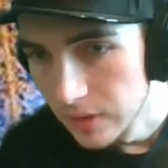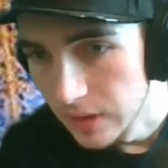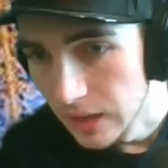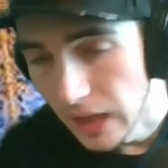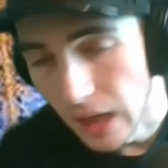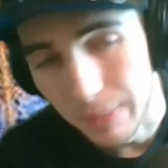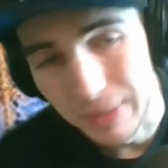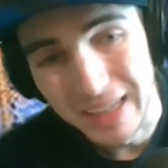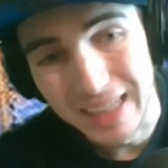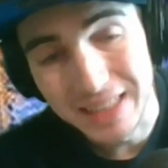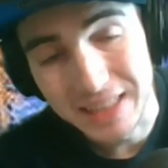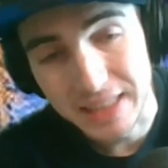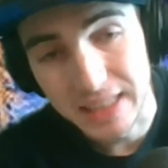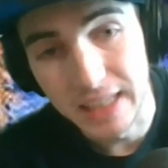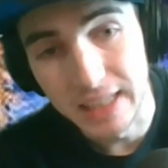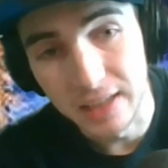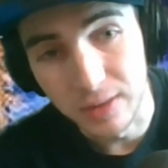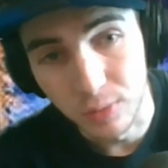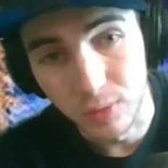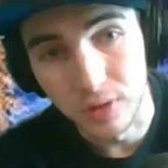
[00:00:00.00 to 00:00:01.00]
I mean, it's
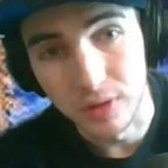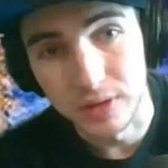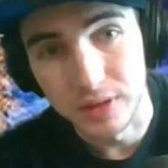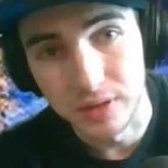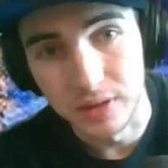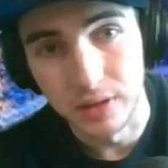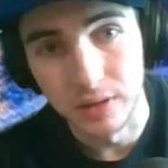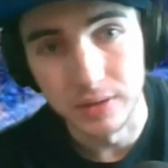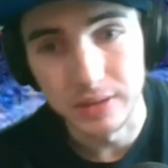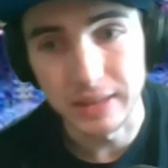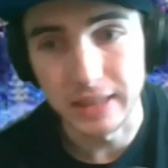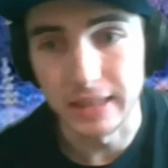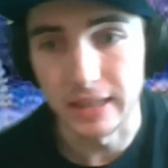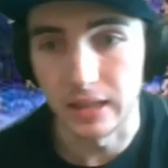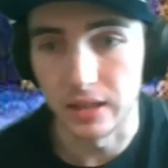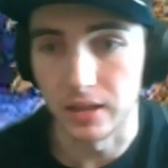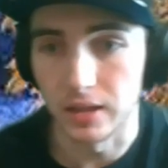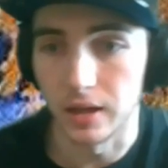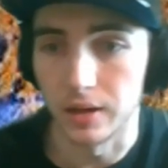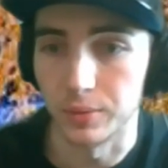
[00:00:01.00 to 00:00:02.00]
getting worse though. It's getting
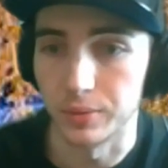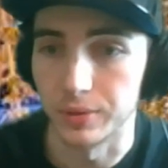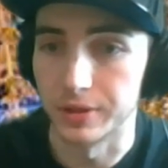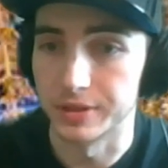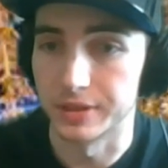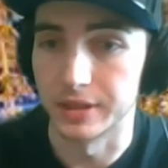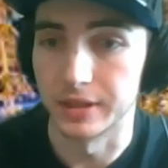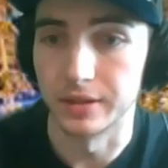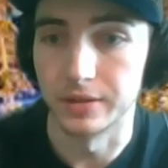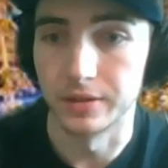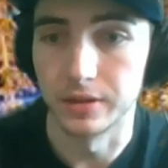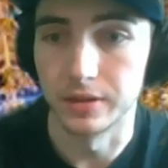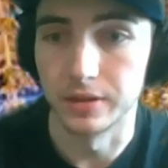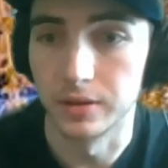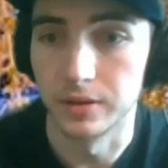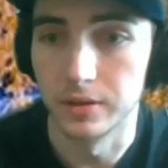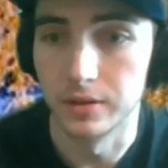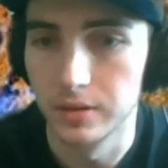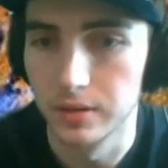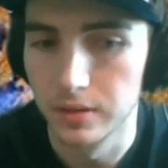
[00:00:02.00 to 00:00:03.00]
a lot worse here though,
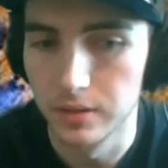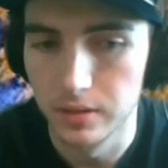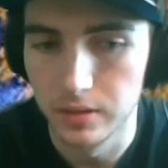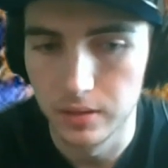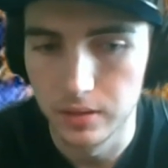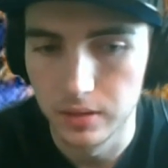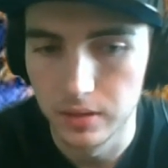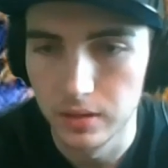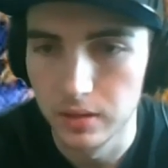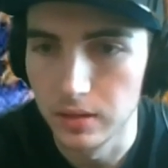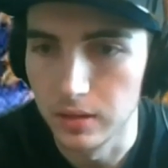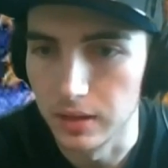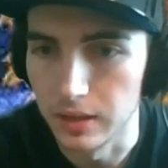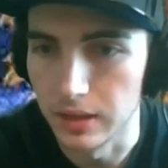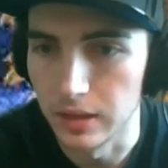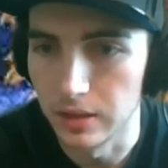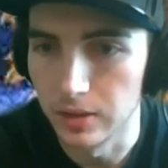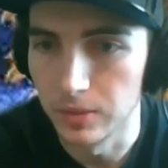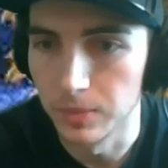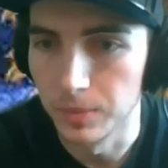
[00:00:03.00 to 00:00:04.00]
you
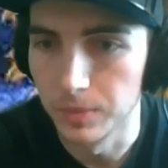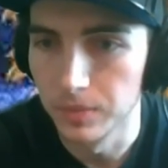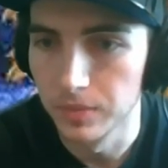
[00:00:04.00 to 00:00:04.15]
know?